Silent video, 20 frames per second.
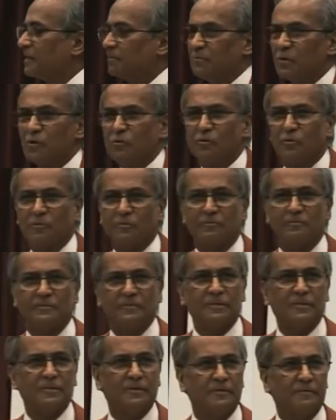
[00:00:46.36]
more
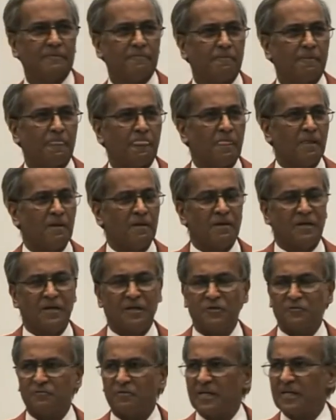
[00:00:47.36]
it
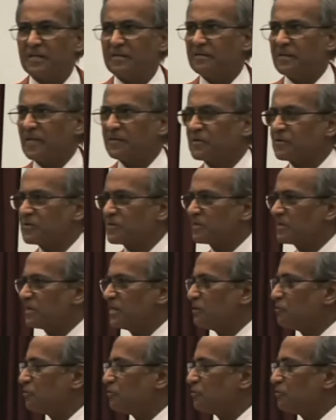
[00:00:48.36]
is very necessary to